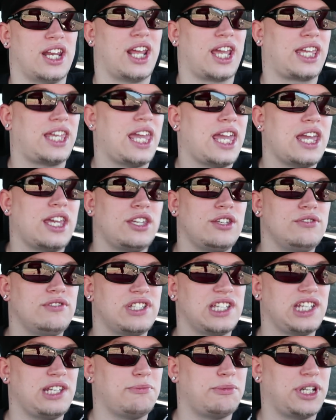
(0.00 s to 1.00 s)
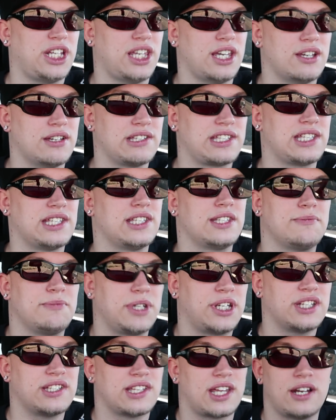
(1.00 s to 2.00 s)
and I can't use anybody else's
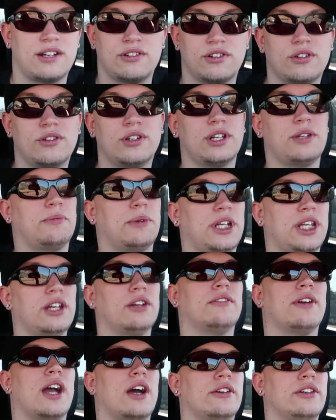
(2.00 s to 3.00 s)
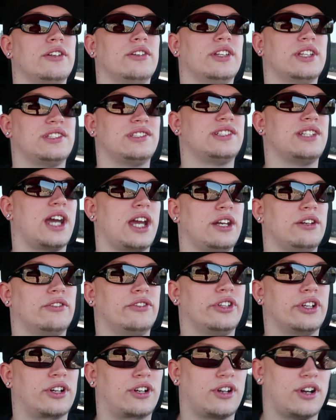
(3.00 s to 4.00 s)
because I don't know anybody around here that's
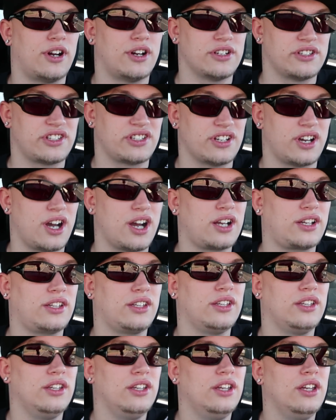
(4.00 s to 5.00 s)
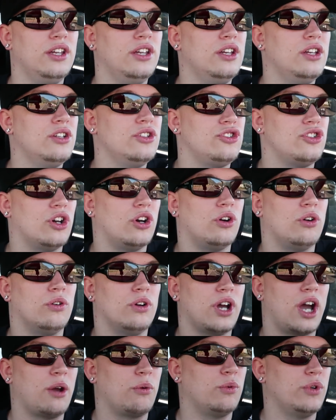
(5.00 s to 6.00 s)
dynoed their car stock,
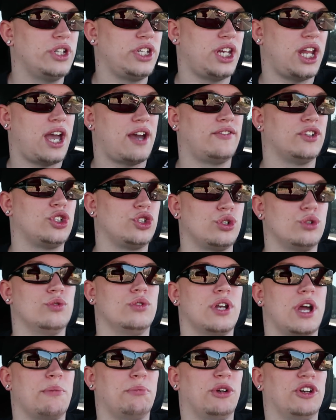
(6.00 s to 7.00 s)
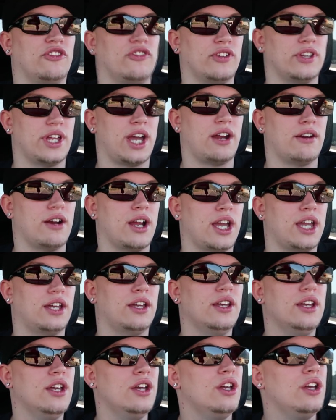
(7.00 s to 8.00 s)
so I wouldn't have a true number for that, right?
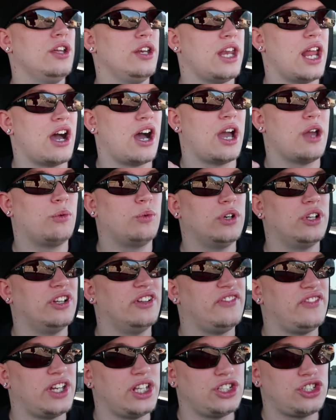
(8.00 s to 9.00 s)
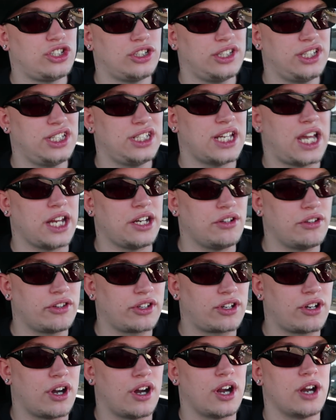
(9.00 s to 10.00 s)
Now, I will eventually dyno
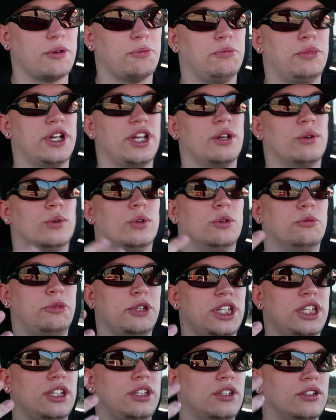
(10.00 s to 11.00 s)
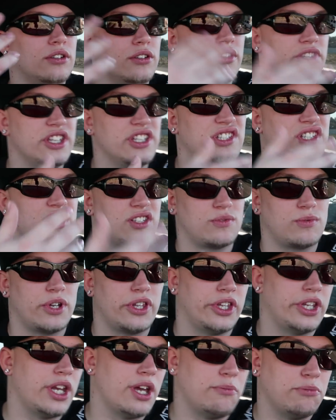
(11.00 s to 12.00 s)
the car, but it will be, this is
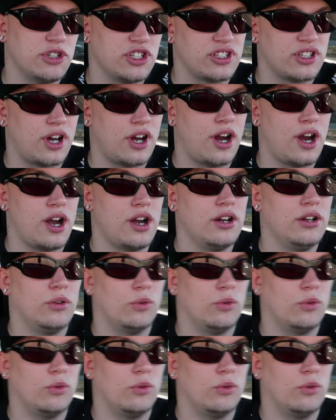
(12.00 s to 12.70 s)
what the numbers are